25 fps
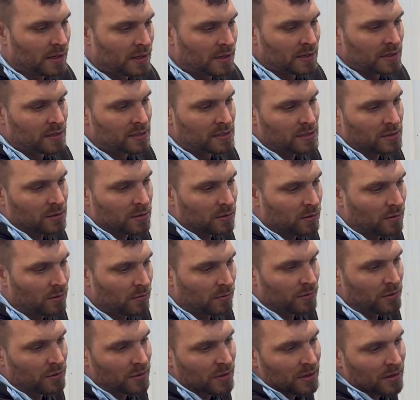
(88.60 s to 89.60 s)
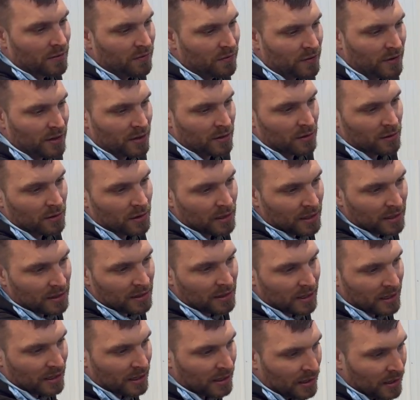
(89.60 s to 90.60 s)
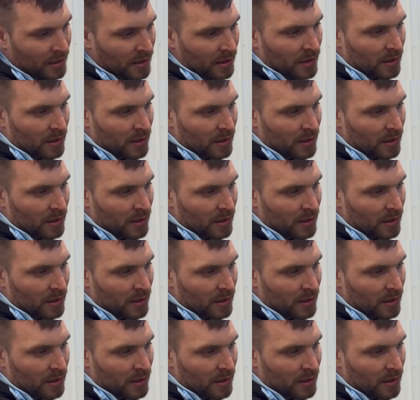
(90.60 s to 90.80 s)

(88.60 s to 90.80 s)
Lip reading: So when you get a finger like that,